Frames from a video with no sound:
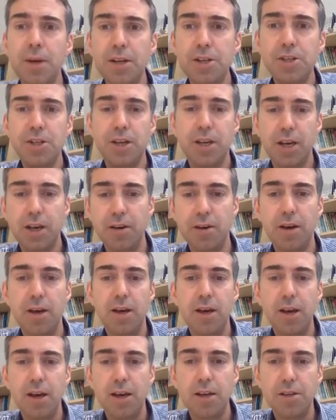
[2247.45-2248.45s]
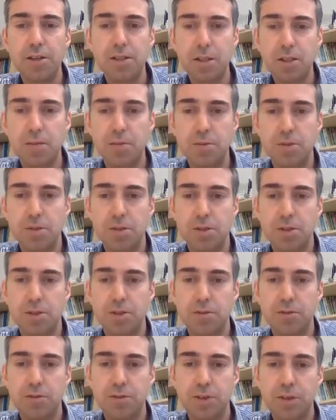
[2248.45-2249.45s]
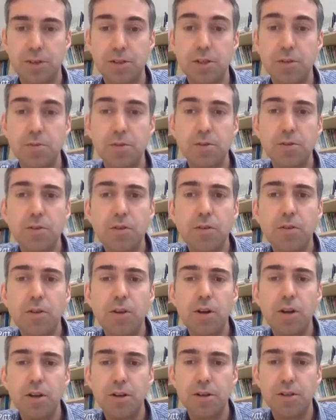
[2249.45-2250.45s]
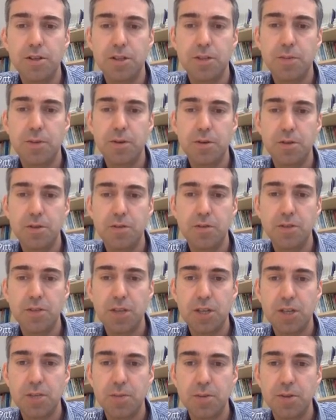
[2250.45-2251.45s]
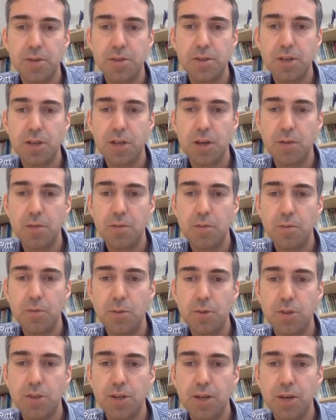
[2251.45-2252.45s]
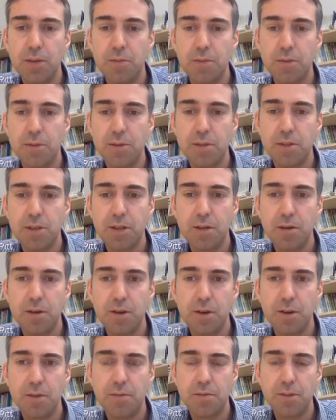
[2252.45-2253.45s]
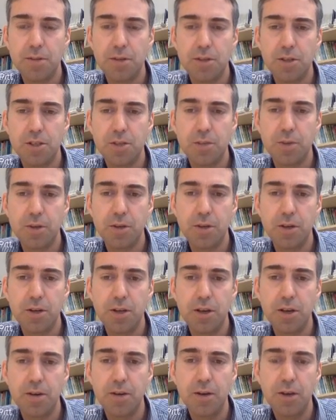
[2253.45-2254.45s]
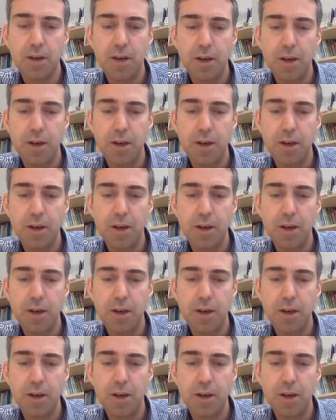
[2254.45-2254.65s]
picture here in terms of the learner's experience of assessment, which again, as I said, I touched upon earlier.